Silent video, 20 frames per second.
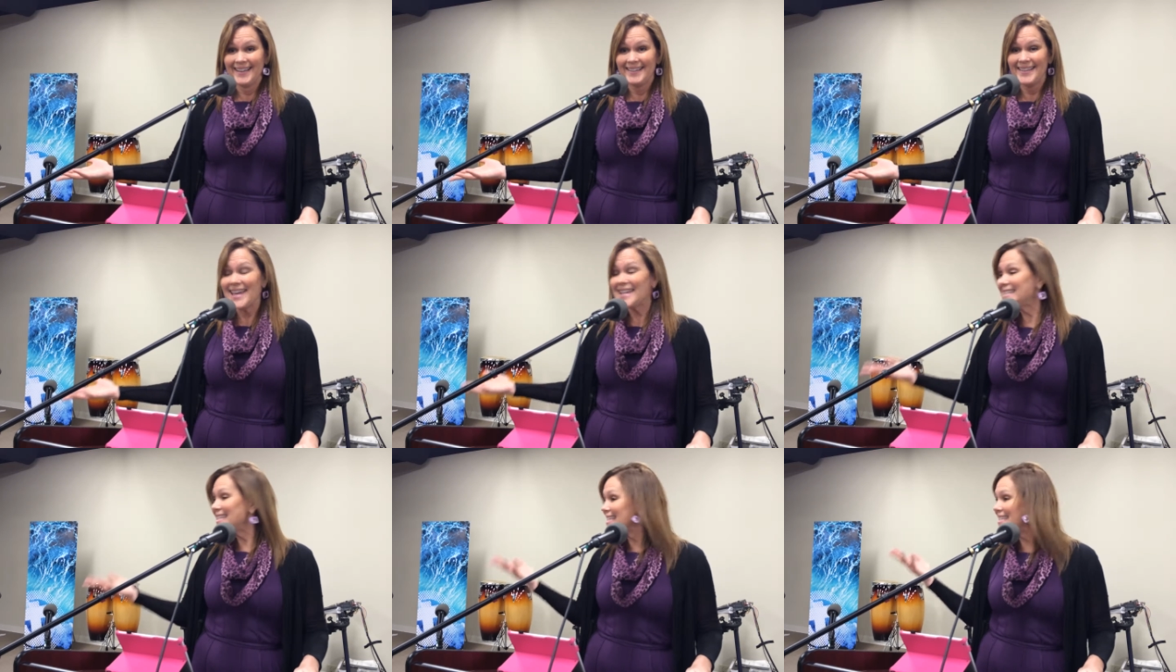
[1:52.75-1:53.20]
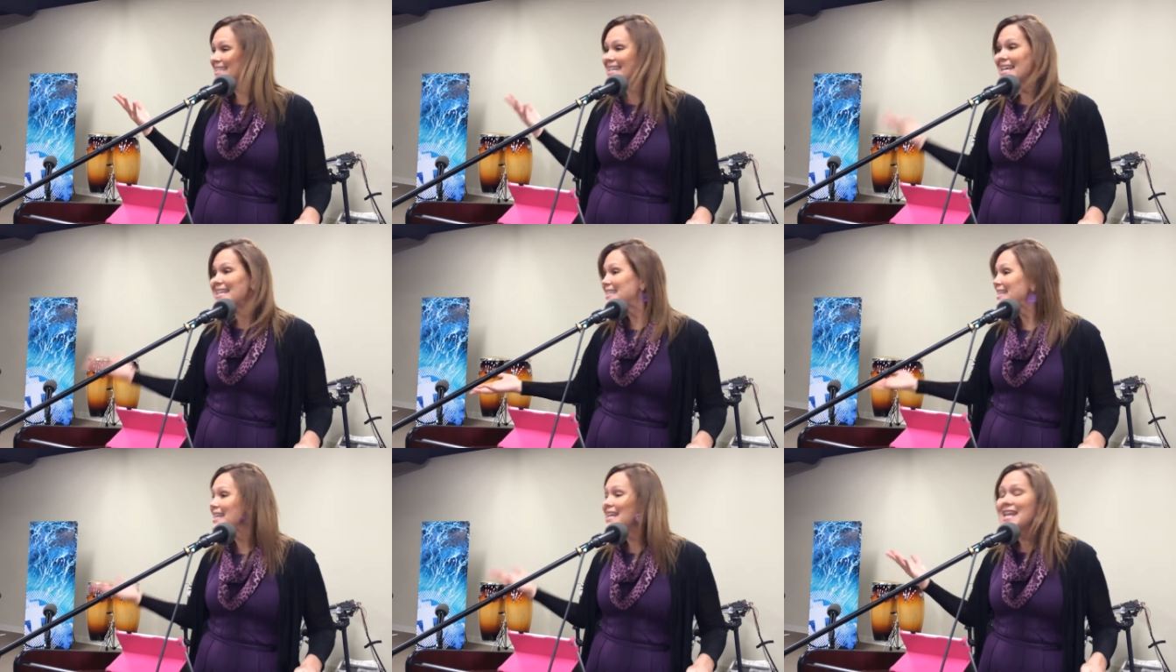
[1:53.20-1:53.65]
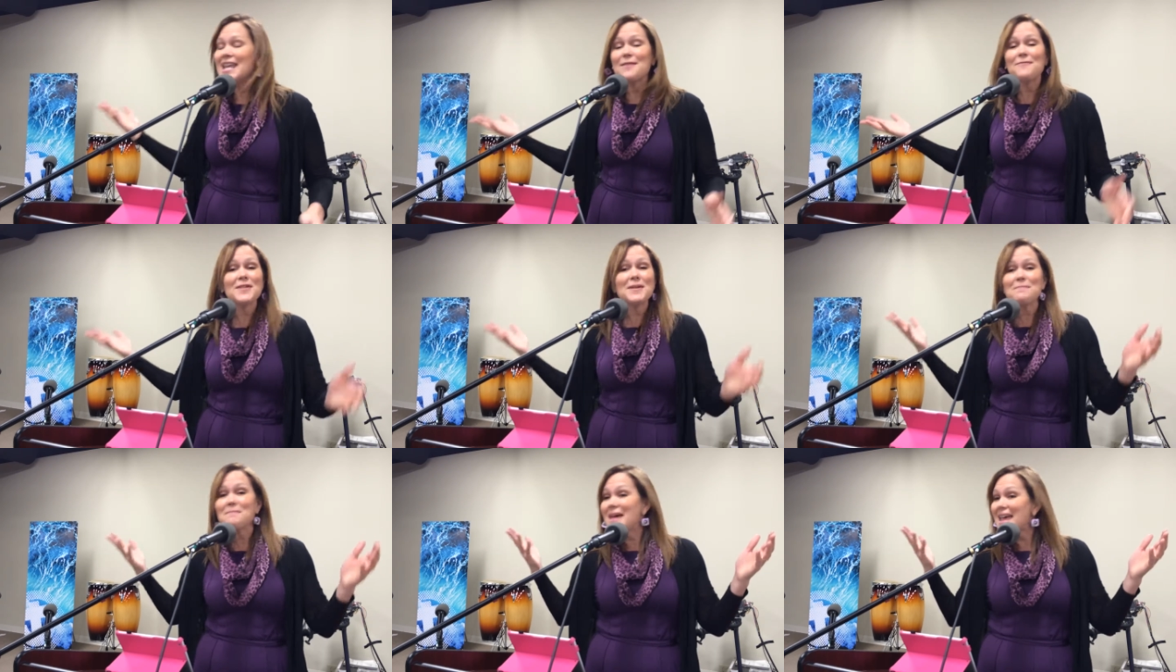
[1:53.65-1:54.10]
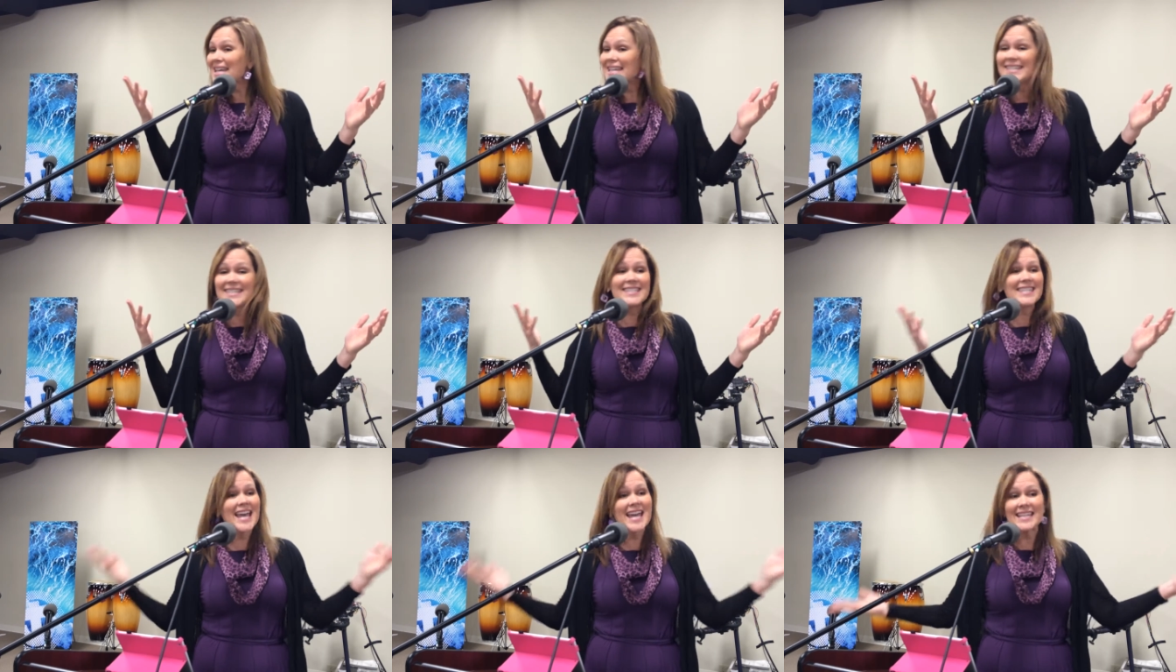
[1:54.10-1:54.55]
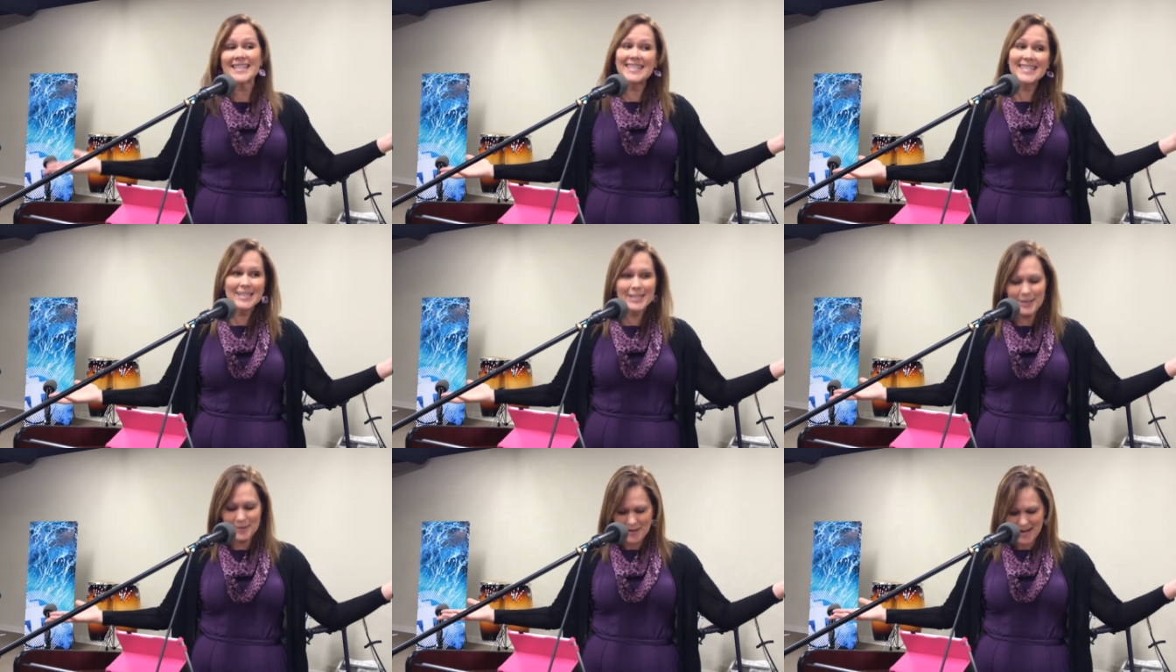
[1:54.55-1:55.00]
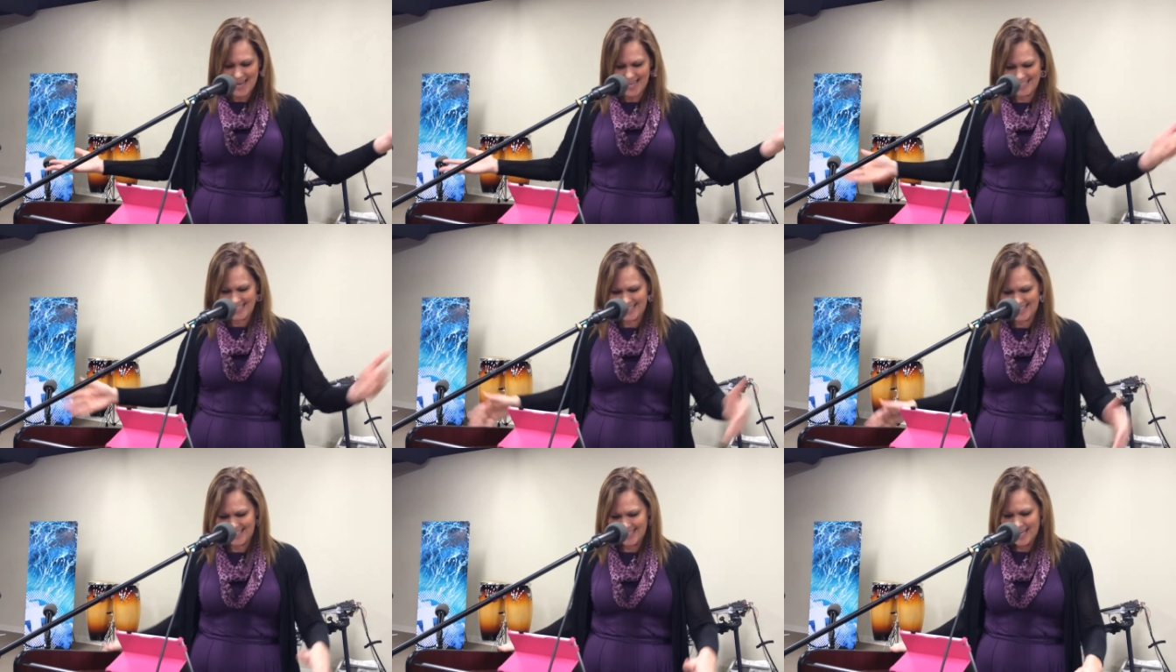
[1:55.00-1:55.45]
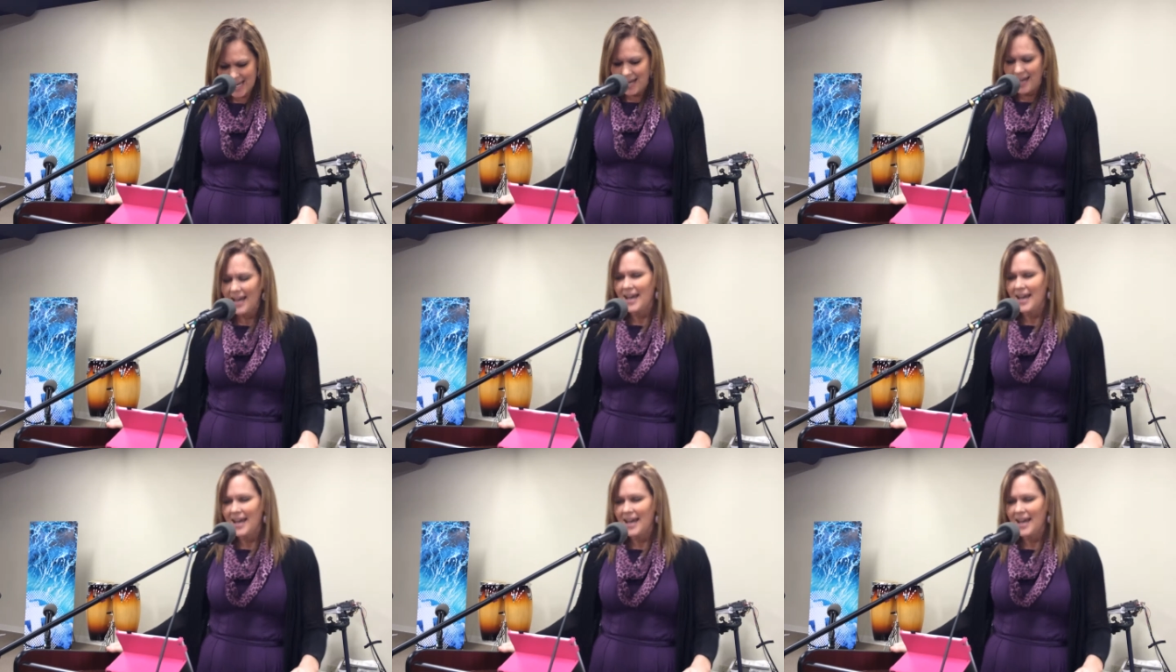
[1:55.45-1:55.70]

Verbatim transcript: That just doesn't even make sense to us.